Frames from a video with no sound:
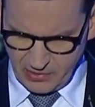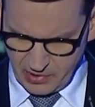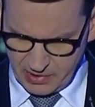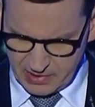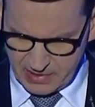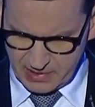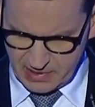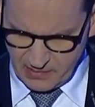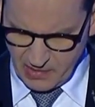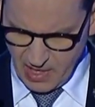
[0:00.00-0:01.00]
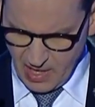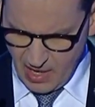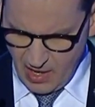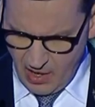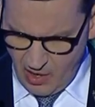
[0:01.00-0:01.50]
security system,
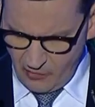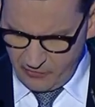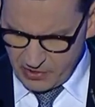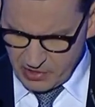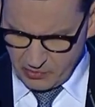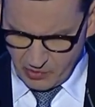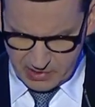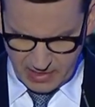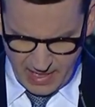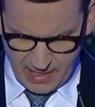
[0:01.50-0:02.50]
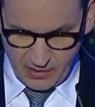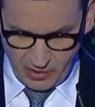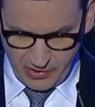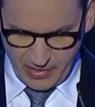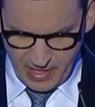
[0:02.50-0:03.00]
of which it was a
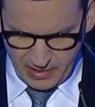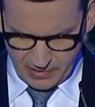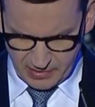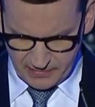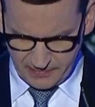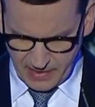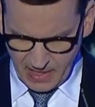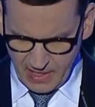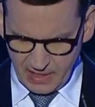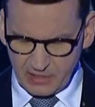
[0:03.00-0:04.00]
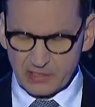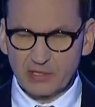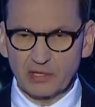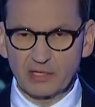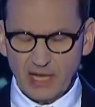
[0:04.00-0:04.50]
co creator. It
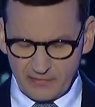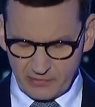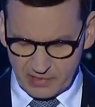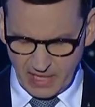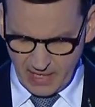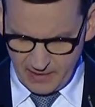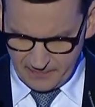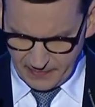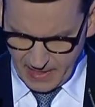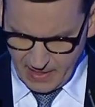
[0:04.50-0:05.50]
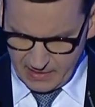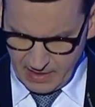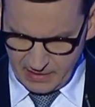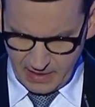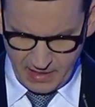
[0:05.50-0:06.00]
is not enough to say
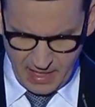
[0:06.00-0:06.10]
that the